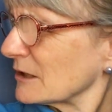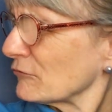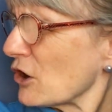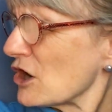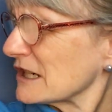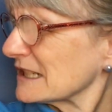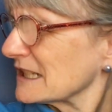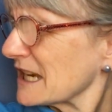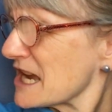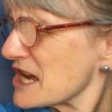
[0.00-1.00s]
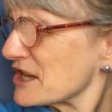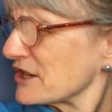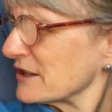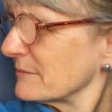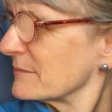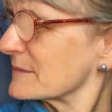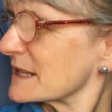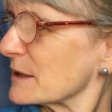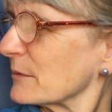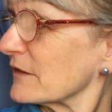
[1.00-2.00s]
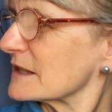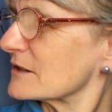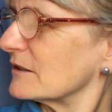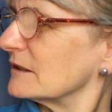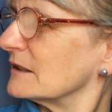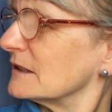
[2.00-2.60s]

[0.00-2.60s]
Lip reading: Wrong again, said the professor.